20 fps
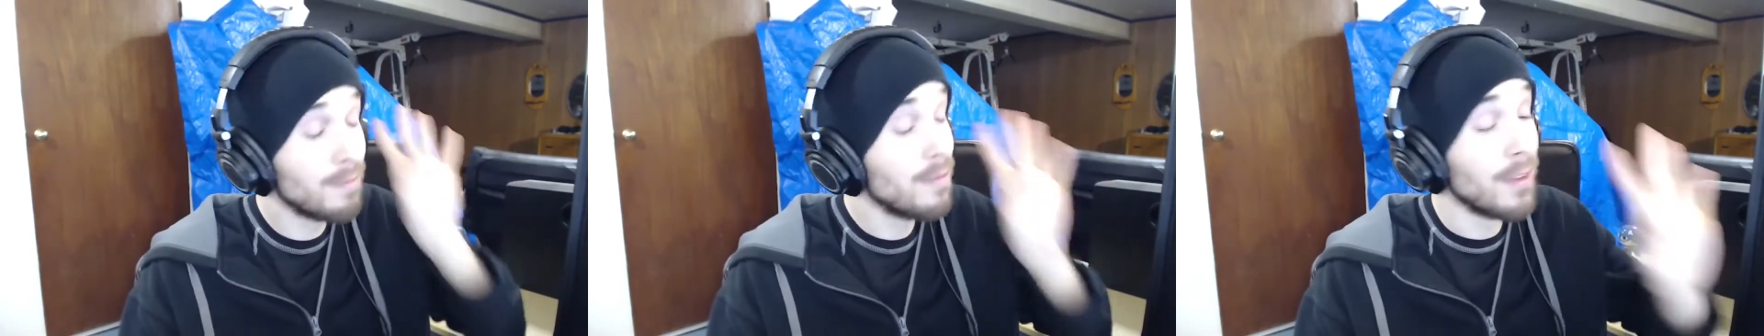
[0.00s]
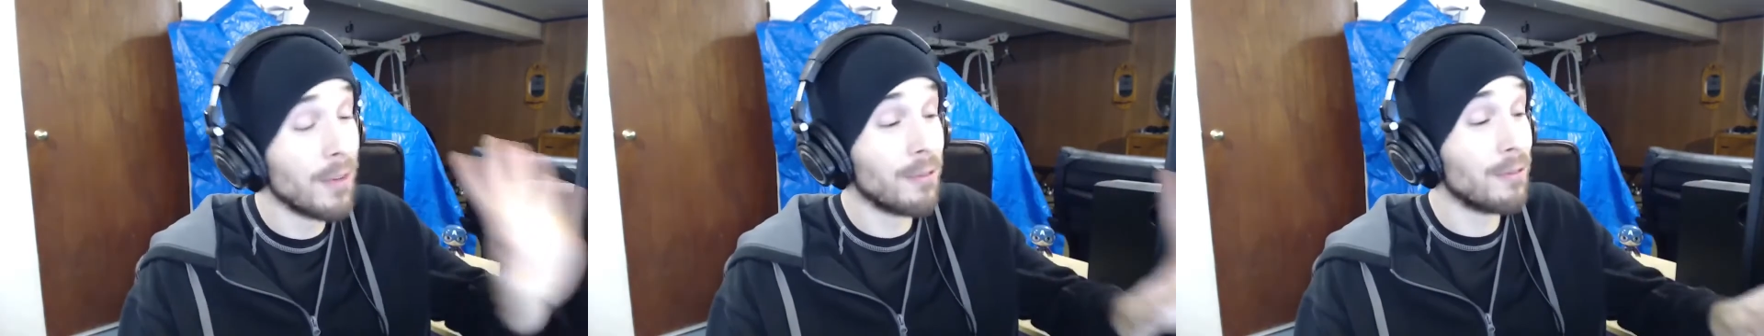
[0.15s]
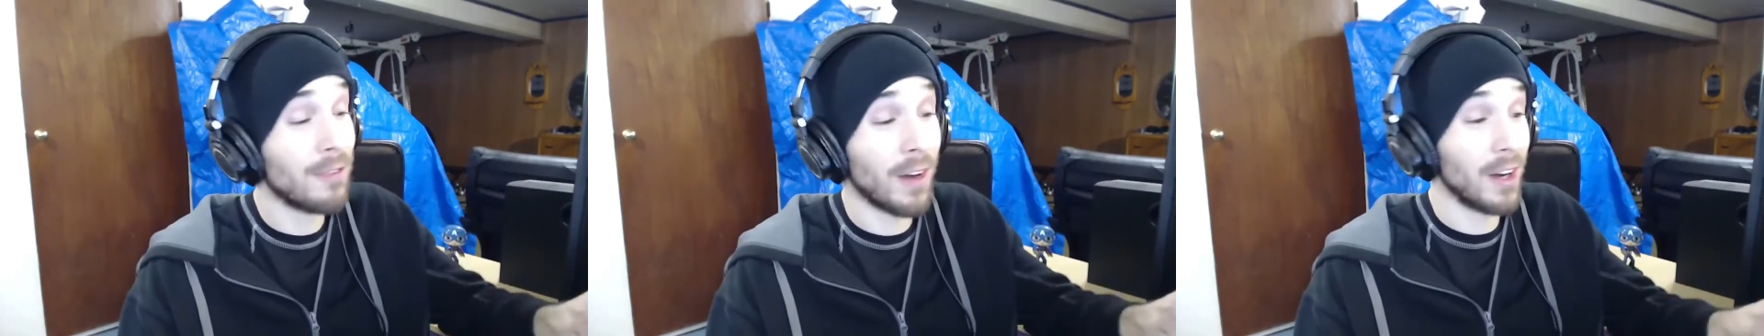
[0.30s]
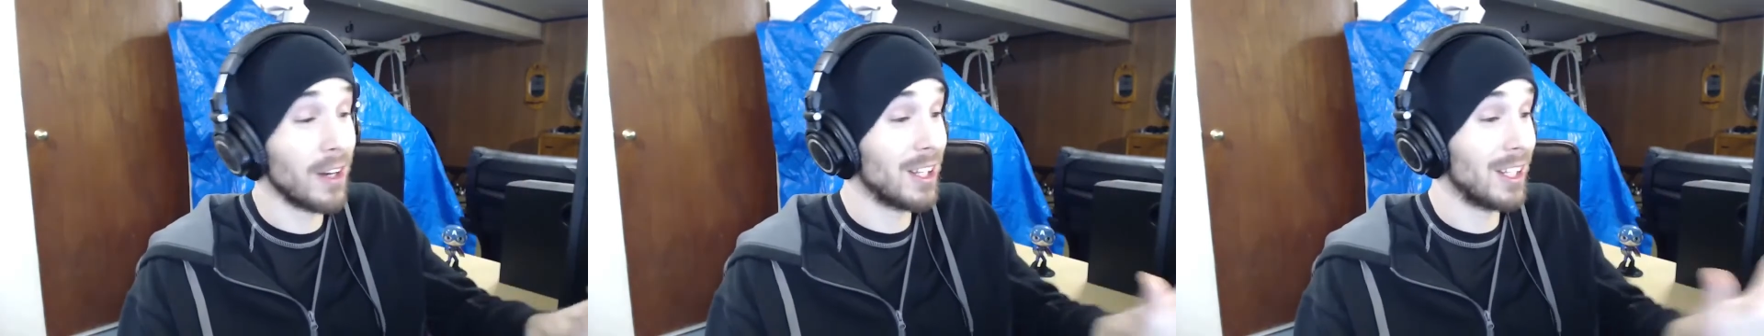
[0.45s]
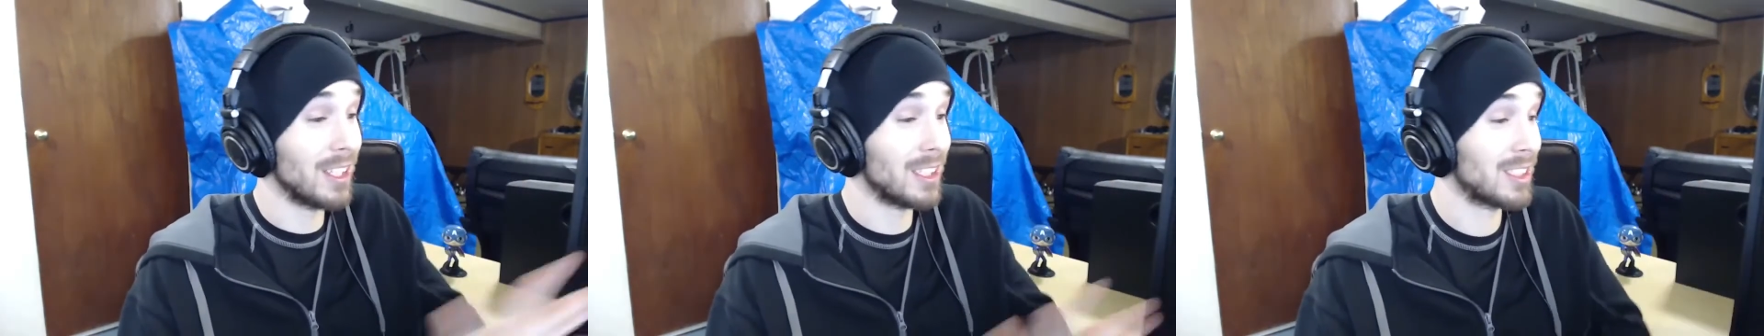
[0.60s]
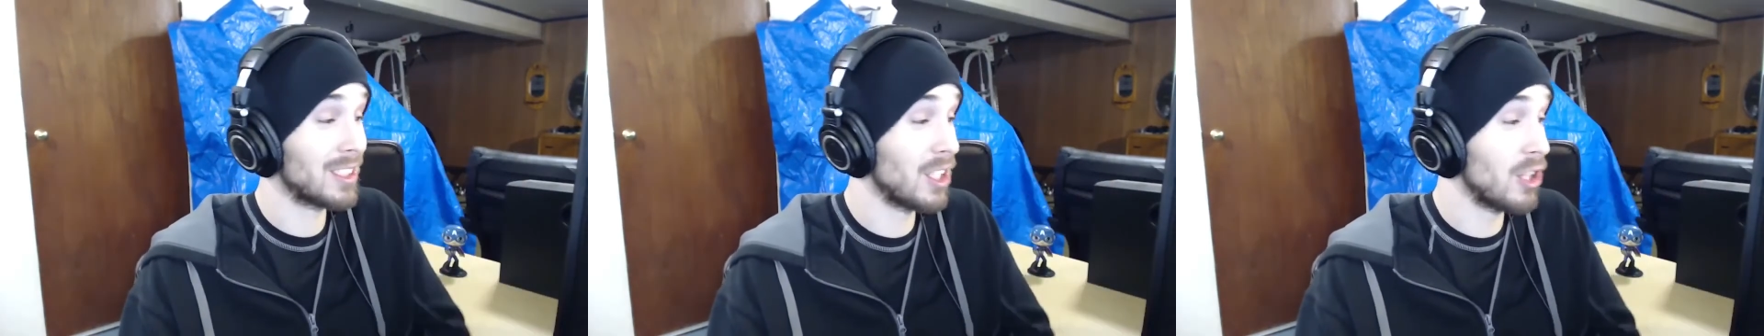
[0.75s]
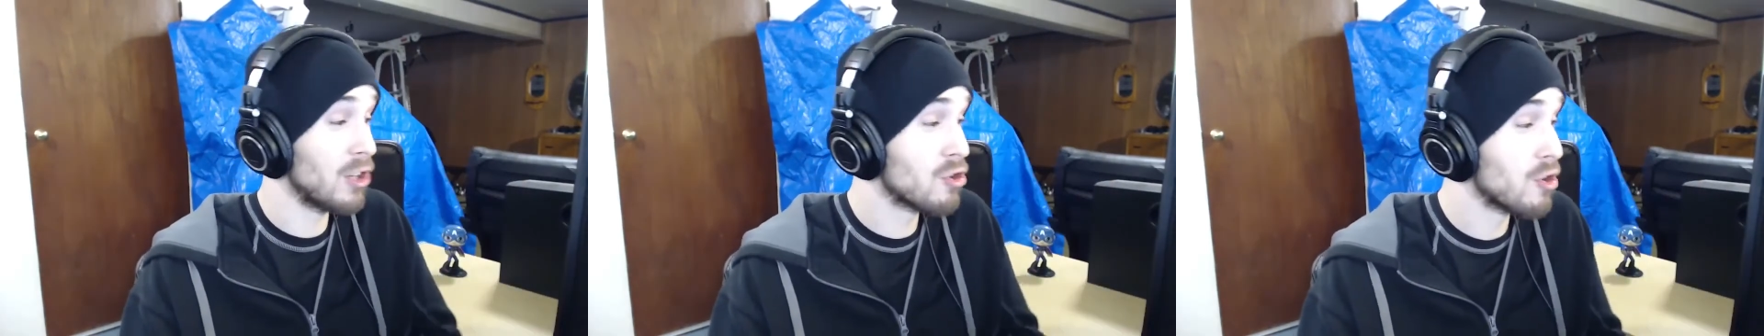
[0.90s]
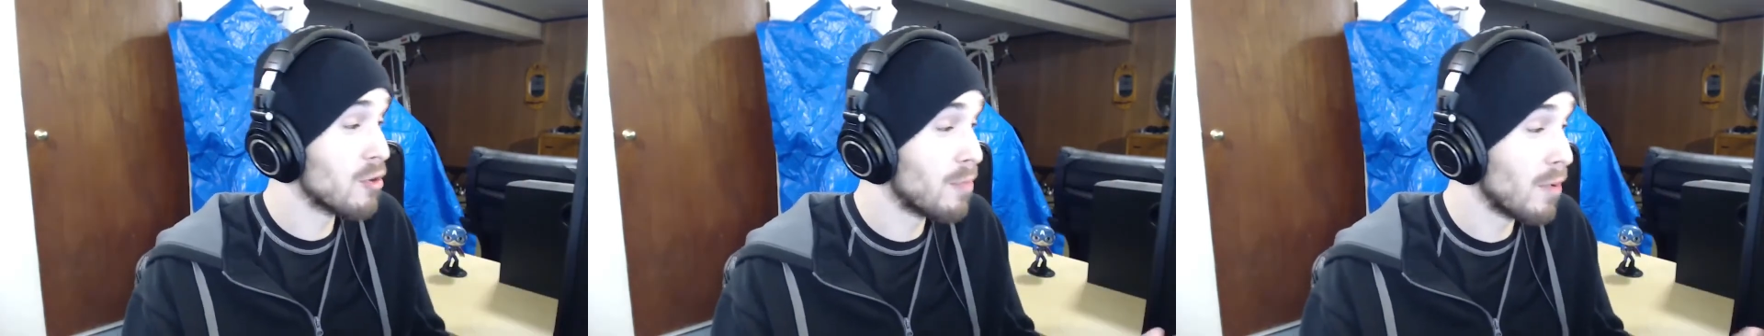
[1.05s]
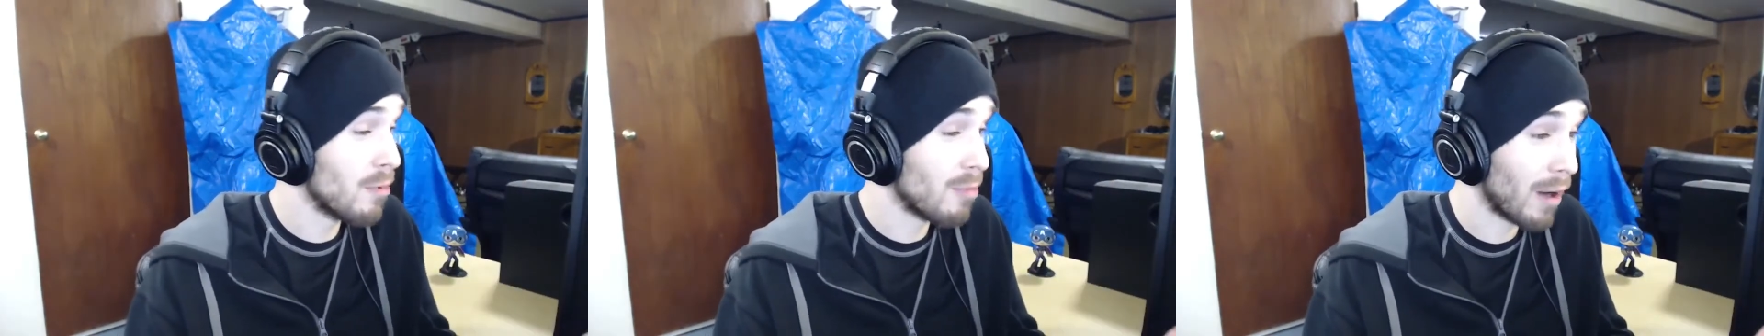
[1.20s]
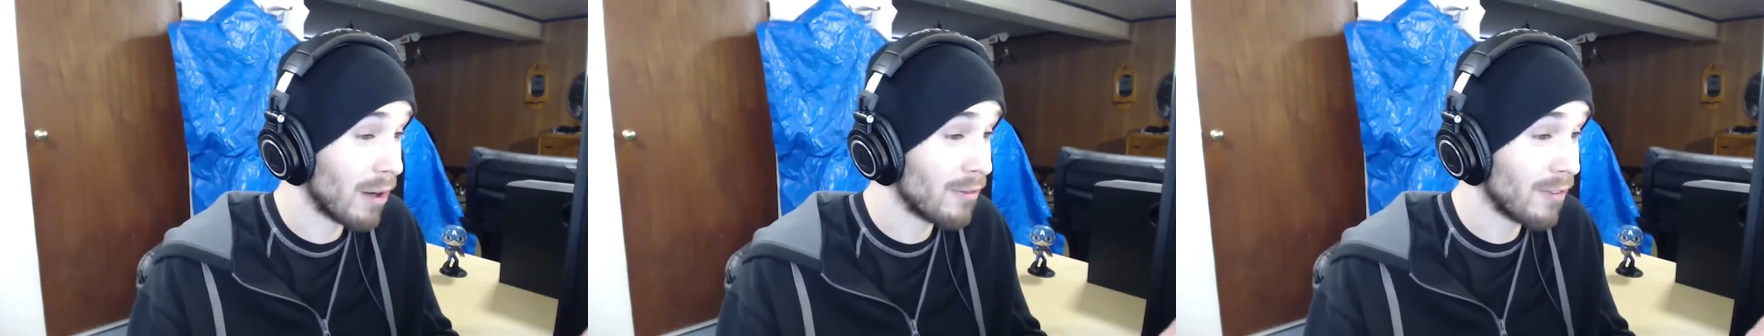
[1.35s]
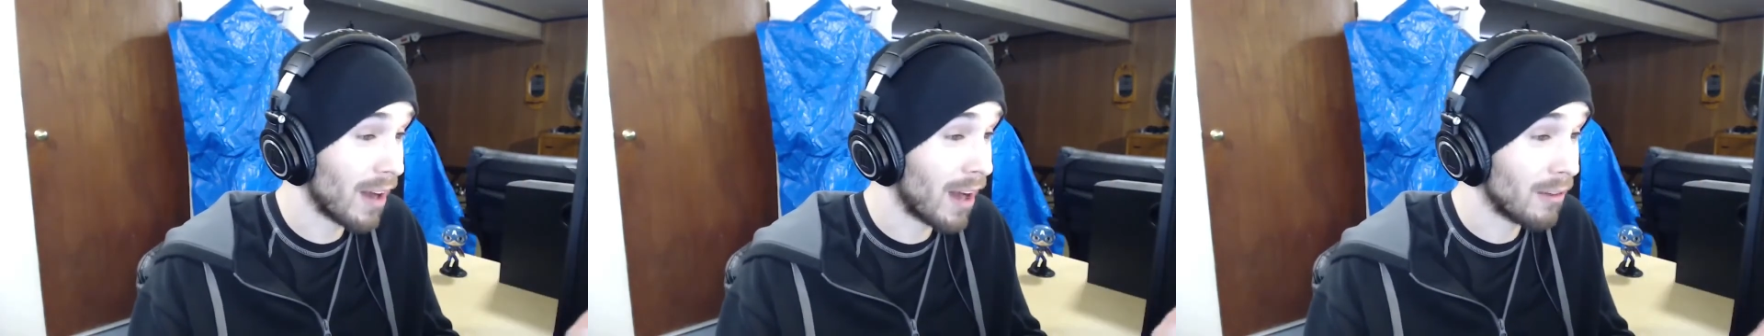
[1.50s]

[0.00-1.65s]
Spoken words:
the funniest YouTube poop I've